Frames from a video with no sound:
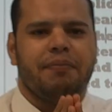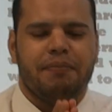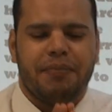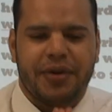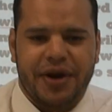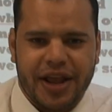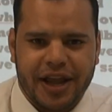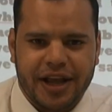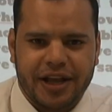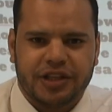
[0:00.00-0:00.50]

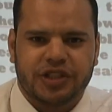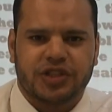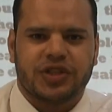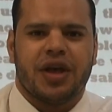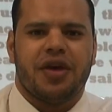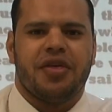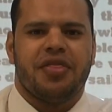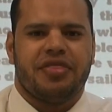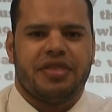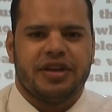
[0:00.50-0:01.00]

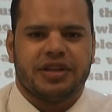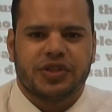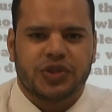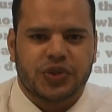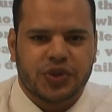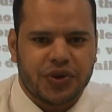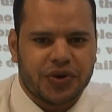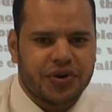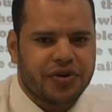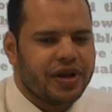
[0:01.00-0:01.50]
brings the
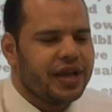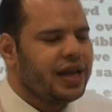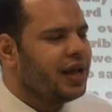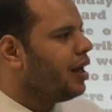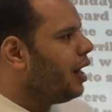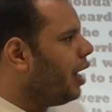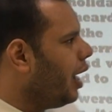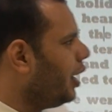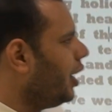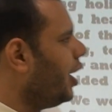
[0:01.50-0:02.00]

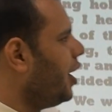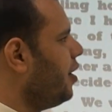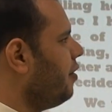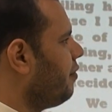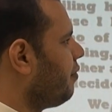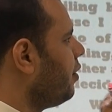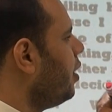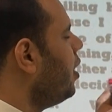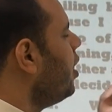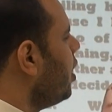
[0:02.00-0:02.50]
story
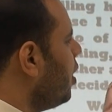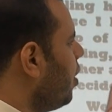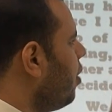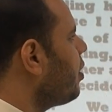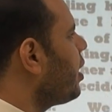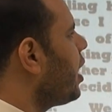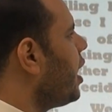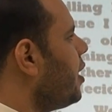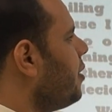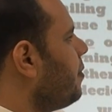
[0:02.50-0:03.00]
alive.
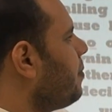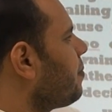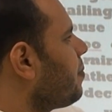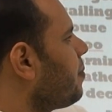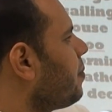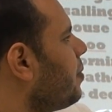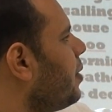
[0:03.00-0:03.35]
Okay,